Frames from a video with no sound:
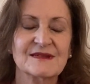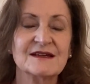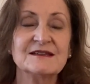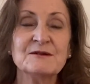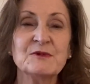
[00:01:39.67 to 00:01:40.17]

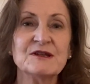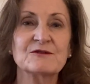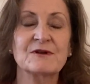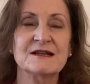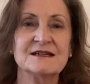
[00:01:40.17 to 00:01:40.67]
And then when you're
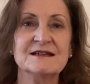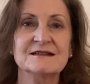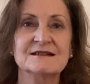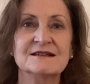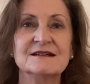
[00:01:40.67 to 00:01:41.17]
ready,
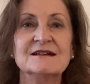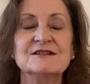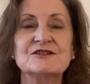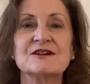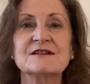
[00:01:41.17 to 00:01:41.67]

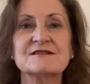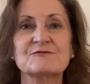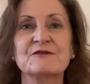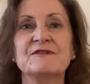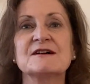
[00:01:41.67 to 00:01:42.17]
just
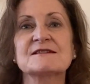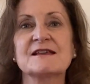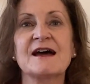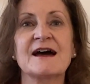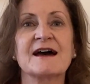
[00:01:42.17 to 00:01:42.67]
reverse the
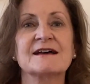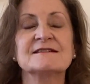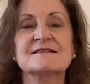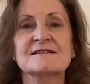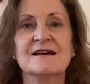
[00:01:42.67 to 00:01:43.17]

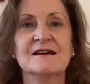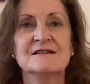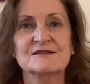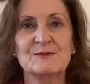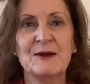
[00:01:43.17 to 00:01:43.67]
hands.
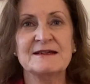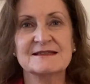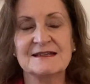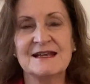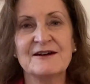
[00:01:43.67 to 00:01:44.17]
So place
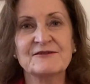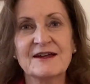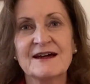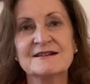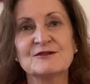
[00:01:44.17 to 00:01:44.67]
the left
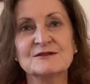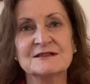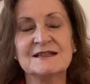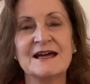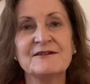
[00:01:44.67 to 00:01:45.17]
hand on the
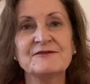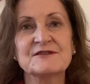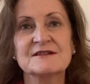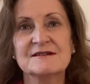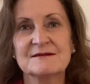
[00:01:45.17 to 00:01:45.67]

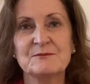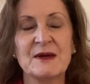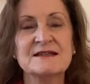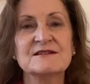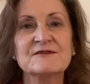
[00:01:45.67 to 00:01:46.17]
left
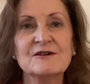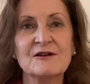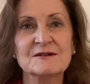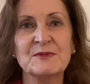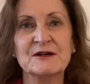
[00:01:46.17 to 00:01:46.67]
base of the
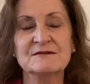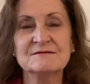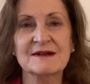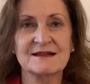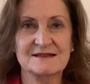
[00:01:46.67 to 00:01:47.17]
collarbone
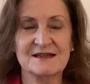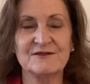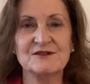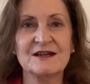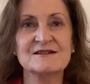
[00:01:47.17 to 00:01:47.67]
at
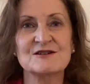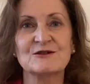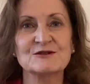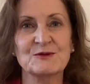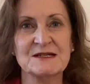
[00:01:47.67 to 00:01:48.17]
safety energy
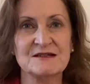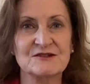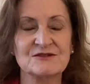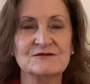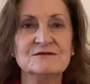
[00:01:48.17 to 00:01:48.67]
lock
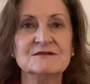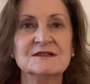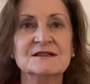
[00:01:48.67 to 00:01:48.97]
22,